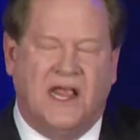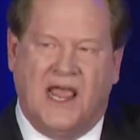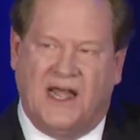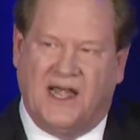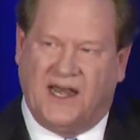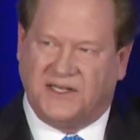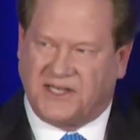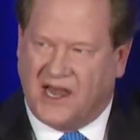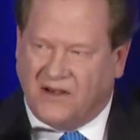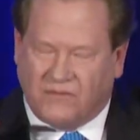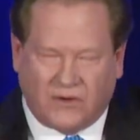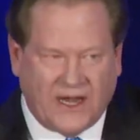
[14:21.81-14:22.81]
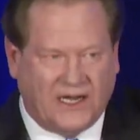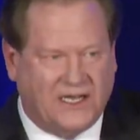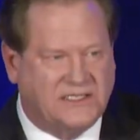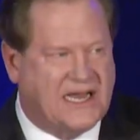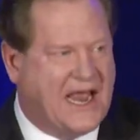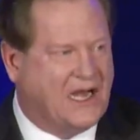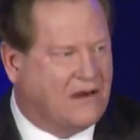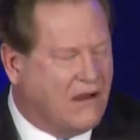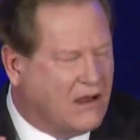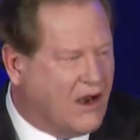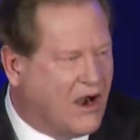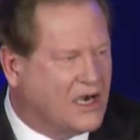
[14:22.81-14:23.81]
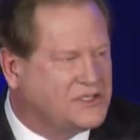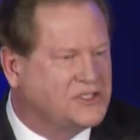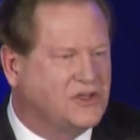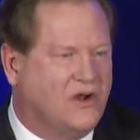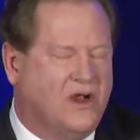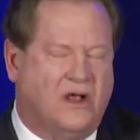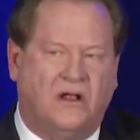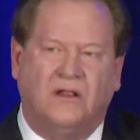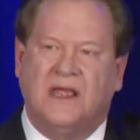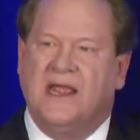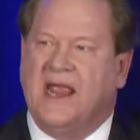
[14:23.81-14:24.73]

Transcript: and it is a real attack on our soil,